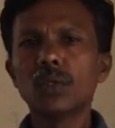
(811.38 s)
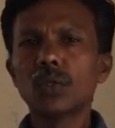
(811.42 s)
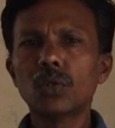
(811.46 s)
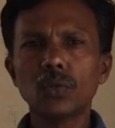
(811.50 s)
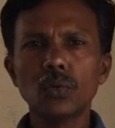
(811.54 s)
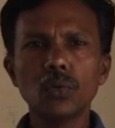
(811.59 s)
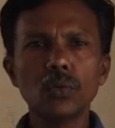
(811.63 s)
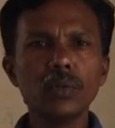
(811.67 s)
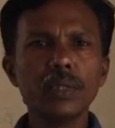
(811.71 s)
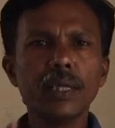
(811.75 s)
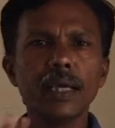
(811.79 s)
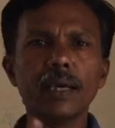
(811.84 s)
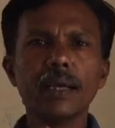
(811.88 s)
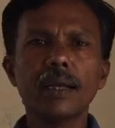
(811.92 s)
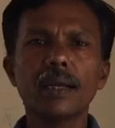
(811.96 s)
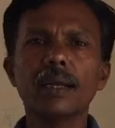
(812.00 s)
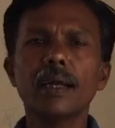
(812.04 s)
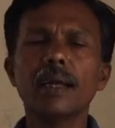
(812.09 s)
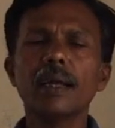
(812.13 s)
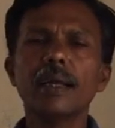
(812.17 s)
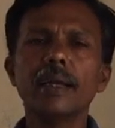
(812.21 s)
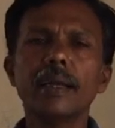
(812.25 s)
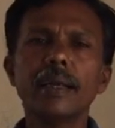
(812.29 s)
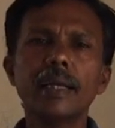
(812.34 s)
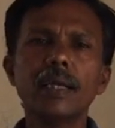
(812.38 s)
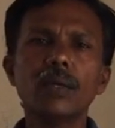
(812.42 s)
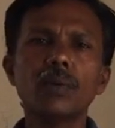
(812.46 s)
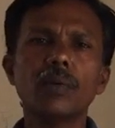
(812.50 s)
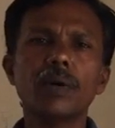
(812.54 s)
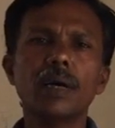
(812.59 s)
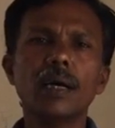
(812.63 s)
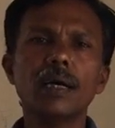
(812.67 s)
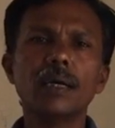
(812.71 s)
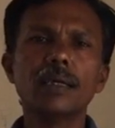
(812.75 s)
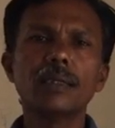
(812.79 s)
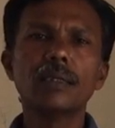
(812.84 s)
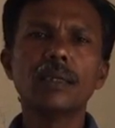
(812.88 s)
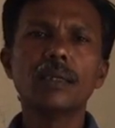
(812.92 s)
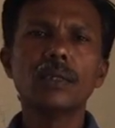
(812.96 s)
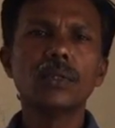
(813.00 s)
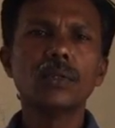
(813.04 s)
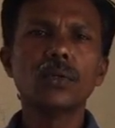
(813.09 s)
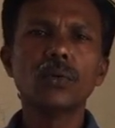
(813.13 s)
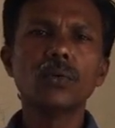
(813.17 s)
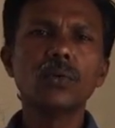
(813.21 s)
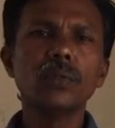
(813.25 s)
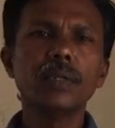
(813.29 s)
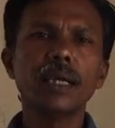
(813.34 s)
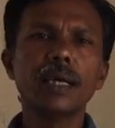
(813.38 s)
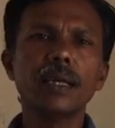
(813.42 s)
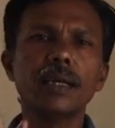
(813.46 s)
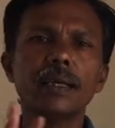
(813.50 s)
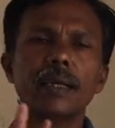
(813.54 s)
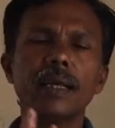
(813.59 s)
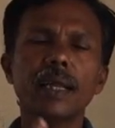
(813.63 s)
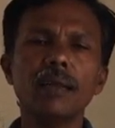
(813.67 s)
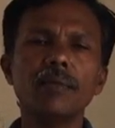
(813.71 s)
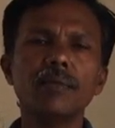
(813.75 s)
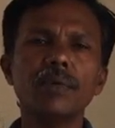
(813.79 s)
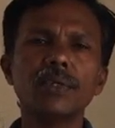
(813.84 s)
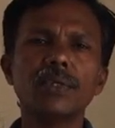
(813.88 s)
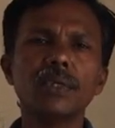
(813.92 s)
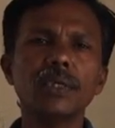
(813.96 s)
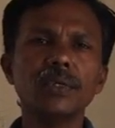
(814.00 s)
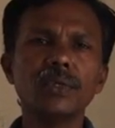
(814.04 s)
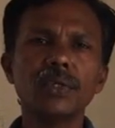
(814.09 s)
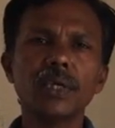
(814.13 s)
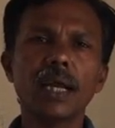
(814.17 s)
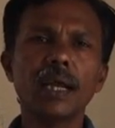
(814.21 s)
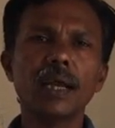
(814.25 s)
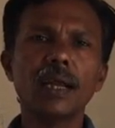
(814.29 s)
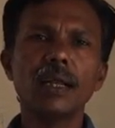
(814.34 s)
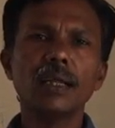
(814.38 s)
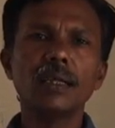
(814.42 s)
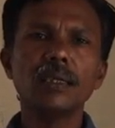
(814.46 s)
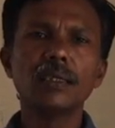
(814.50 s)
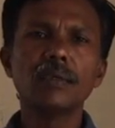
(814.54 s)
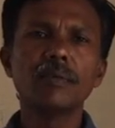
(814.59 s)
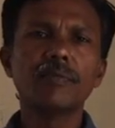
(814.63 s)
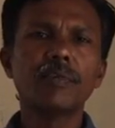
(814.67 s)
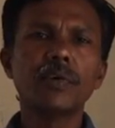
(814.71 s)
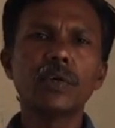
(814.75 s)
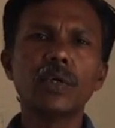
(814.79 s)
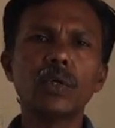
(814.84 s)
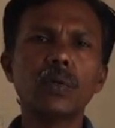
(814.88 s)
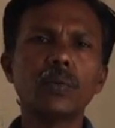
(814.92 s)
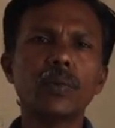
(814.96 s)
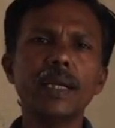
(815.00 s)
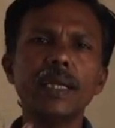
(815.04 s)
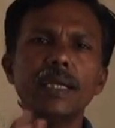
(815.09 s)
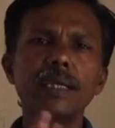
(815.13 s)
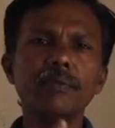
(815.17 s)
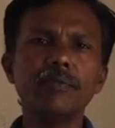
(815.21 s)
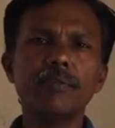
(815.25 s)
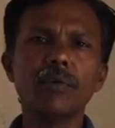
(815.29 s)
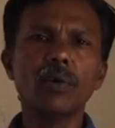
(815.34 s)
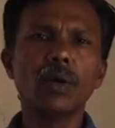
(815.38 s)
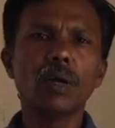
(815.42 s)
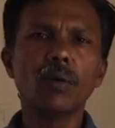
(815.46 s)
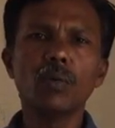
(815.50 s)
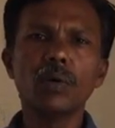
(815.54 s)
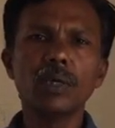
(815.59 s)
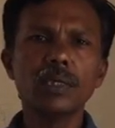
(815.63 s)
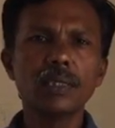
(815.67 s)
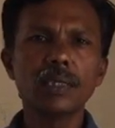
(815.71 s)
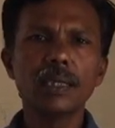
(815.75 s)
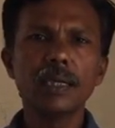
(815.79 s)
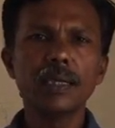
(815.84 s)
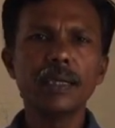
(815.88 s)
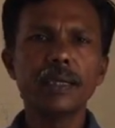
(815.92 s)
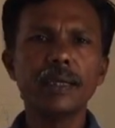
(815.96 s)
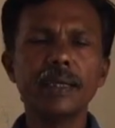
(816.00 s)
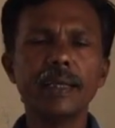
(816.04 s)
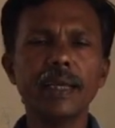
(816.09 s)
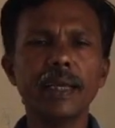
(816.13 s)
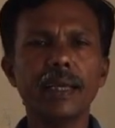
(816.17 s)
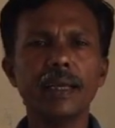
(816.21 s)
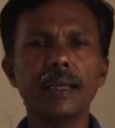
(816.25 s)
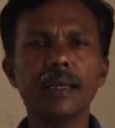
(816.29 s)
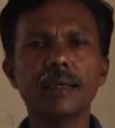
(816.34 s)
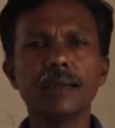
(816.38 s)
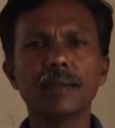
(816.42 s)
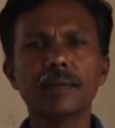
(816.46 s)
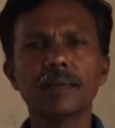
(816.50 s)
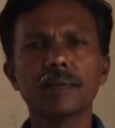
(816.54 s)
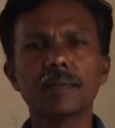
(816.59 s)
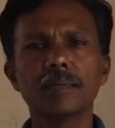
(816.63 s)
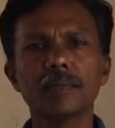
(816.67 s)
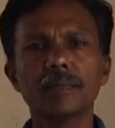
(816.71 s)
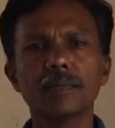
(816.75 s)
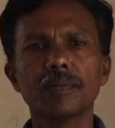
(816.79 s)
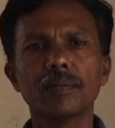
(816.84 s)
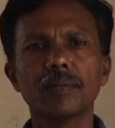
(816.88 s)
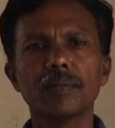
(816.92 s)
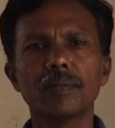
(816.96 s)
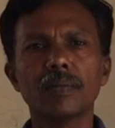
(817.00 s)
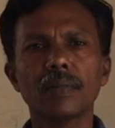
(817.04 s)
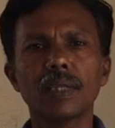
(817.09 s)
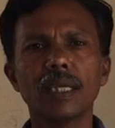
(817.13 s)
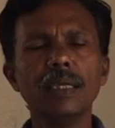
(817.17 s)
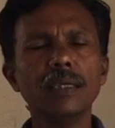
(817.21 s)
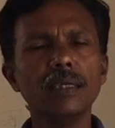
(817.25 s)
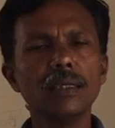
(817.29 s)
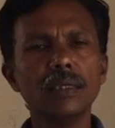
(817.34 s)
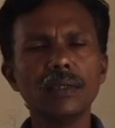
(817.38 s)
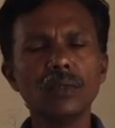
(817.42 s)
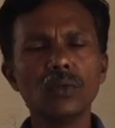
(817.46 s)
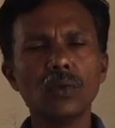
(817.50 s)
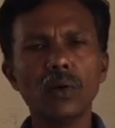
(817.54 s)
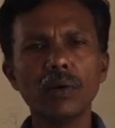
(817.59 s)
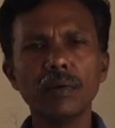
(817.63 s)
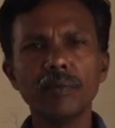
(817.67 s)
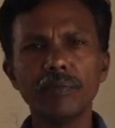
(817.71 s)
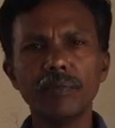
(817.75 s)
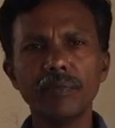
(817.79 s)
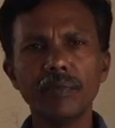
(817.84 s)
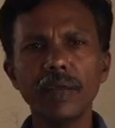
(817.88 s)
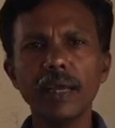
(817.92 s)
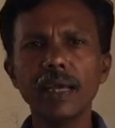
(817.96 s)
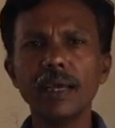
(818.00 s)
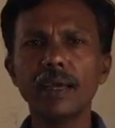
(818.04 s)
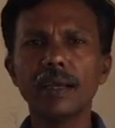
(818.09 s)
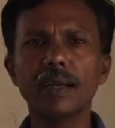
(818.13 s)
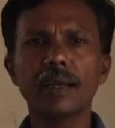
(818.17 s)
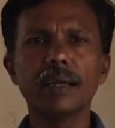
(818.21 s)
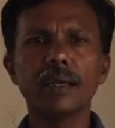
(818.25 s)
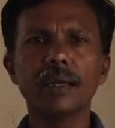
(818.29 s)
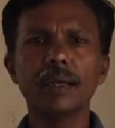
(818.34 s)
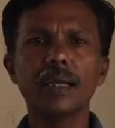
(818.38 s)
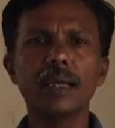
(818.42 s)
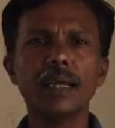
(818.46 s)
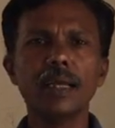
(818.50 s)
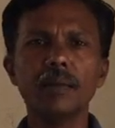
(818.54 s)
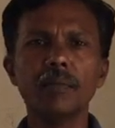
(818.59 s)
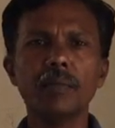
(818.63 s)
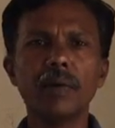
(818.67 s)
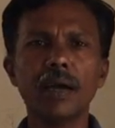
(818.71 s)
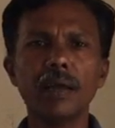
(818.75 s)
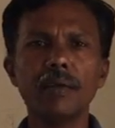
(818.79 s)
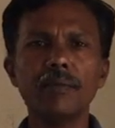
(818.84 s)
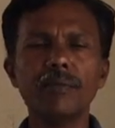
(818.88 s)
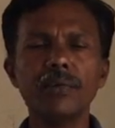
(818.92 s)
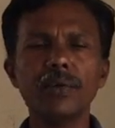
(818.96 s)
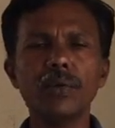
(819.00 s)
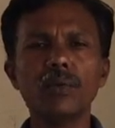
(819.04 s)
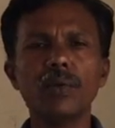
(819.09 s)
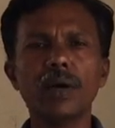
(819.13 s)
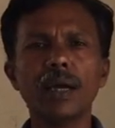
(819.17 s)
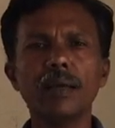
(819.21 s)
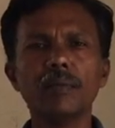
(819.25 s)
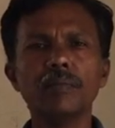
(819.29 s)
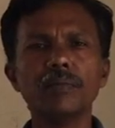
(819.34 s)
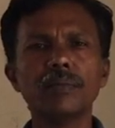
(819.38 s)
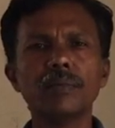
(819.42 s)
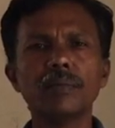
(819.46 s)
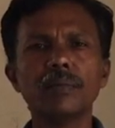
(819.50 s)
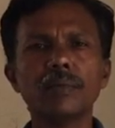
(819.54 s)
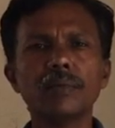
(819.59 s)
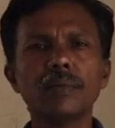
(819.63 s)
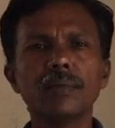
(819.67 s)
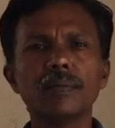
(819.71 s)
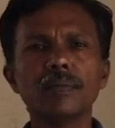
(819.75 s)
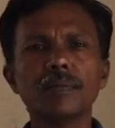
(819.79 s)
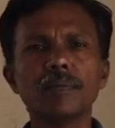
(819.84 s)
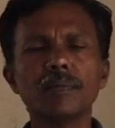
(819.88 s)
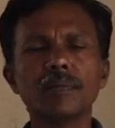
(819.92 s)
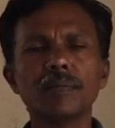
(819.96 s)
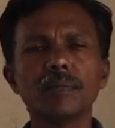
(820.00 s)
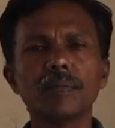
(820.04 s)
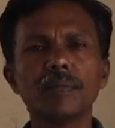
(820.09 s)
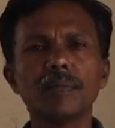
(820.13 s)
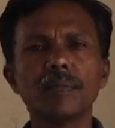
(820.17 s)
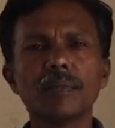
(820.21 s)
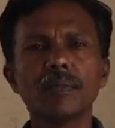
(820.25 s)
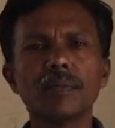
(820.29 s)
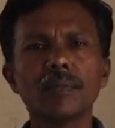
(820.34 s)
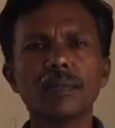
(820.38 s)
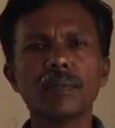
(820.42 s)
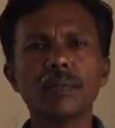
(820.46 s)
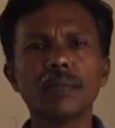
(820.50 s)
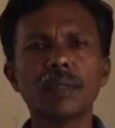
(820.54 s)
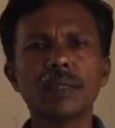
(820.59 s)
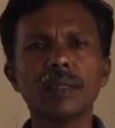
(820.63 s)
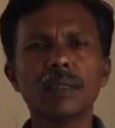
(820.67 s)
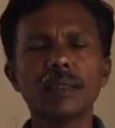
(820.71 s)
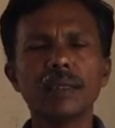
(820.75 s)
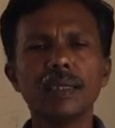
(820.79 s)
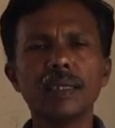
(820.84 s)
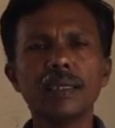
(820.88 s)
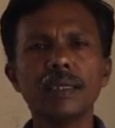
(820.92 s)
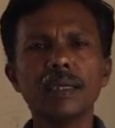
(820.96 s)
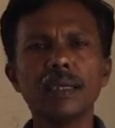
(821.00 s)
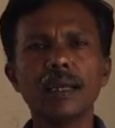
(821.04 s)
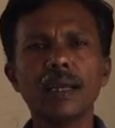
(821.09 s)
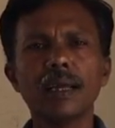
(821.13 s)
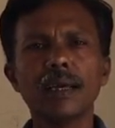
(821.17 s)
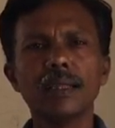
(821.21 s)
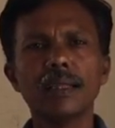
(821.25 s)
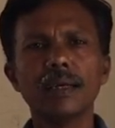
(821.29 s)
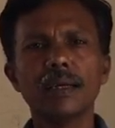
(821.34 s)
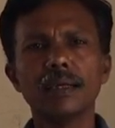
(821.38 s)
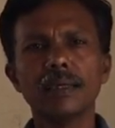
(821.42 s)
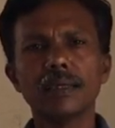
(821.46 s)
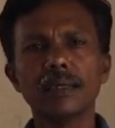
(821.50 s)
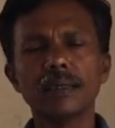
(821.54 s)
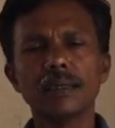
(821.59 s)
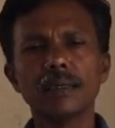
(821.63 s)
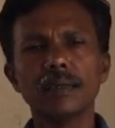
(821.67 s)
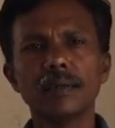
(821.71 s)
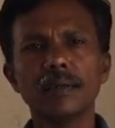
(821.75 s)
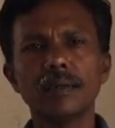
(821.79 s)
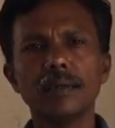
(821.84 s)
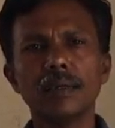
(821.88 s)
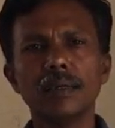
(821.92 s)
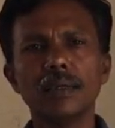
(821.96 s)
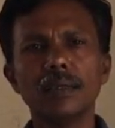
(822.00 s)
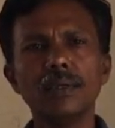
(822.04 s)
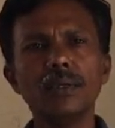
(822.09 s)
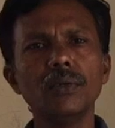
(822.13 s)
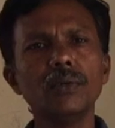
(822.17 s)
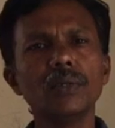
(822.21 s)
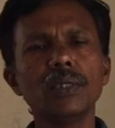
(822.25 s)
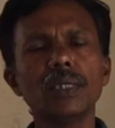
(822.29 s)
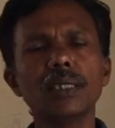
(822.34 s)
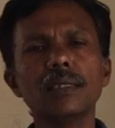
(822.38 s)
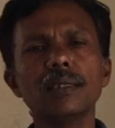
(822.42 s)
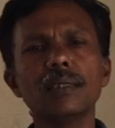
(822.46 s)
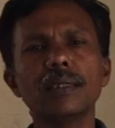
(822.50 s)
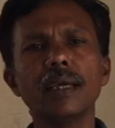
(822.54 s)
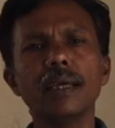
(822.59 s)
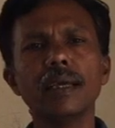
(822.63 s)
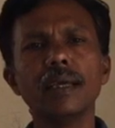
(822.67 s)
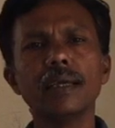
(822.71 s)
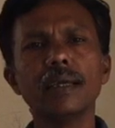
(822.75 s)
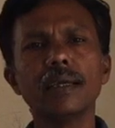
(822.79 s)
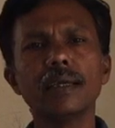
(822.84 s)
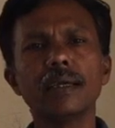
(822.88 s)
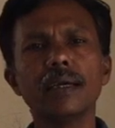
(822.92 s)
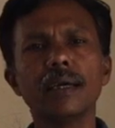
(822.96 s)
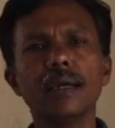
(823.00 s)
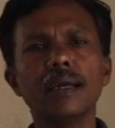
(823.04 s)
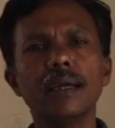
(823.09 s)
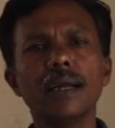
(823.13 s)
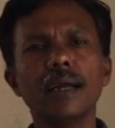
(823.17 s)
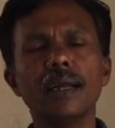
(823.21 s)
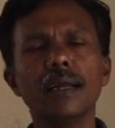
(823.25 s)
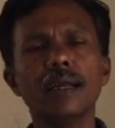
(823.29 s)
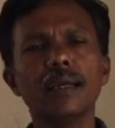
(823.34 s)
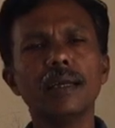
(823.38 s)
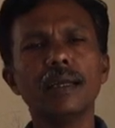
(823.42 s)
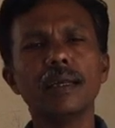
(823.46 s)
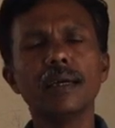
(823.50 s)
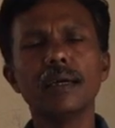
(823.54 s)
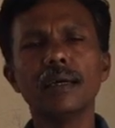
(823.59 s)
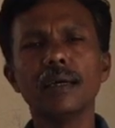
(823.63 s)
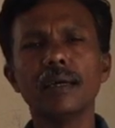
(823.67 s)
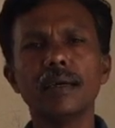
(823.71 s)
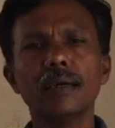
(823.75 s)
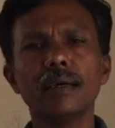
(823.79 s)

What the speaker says: through their networks, through their television channels for 24 hours a day. It is not fair in my view. I'm thinking like that. You just think and